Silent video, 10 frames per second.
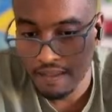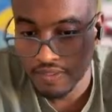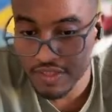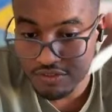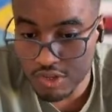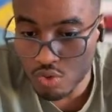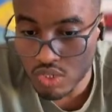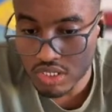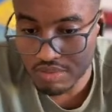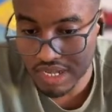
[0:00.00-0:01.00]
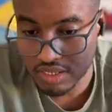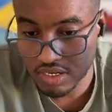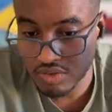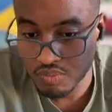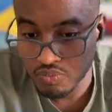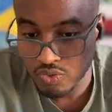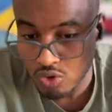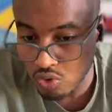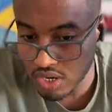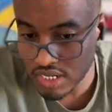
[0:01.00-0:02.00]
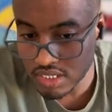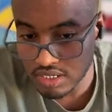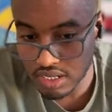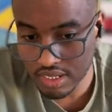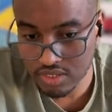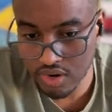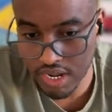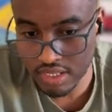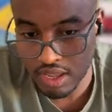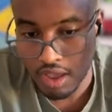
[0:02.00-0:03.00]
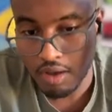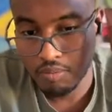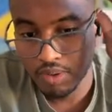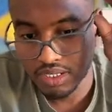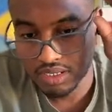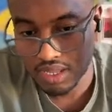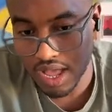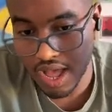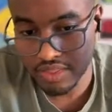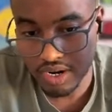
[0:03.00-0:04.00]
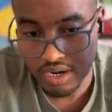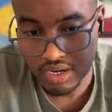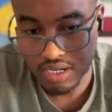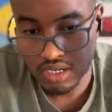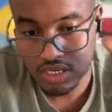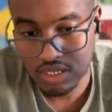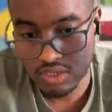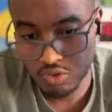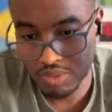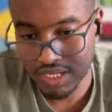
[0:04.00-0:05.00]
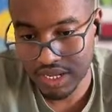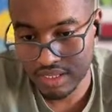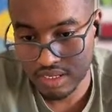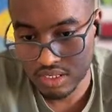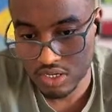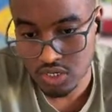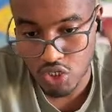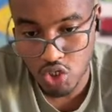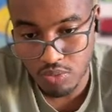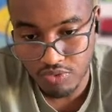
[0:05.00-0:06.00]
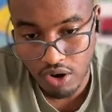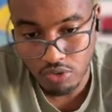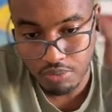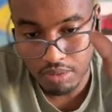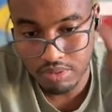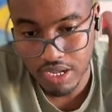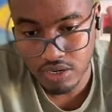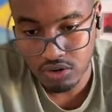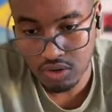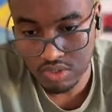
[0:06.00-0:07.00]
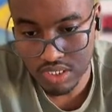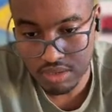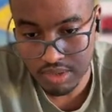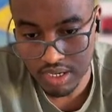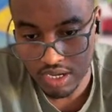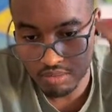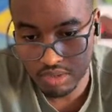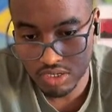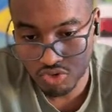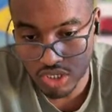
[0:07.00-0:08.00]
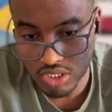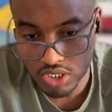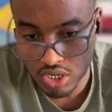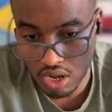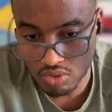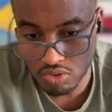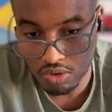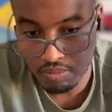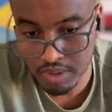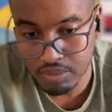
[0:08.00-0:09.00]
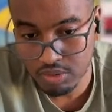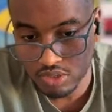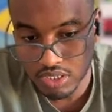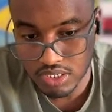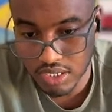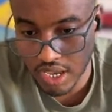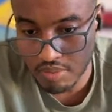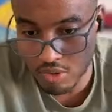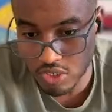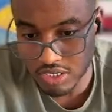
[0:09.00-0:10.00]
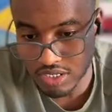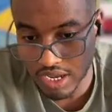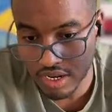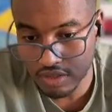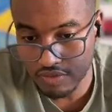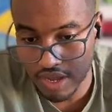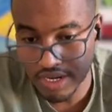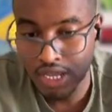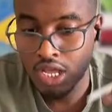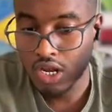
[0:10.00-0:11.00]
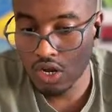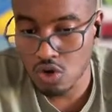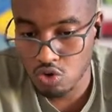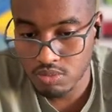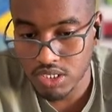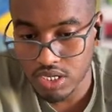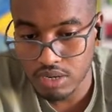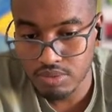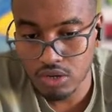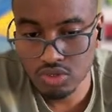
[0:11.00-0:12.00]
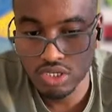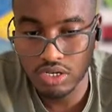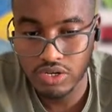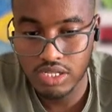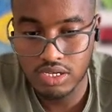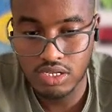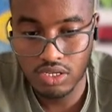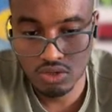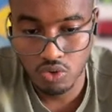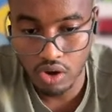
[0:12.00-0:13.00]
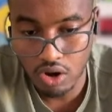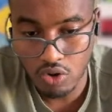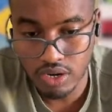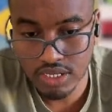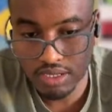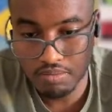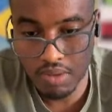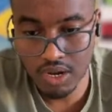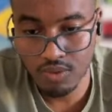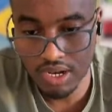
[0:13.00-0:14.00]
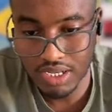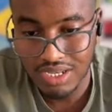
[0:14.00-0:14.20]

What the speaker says: The sequence matters. Your instinct is right, but other needs to be tightened. Job found pipeline recorded 7. Company research auto pain point is K person is identified. Loom script auto generators. You record it manually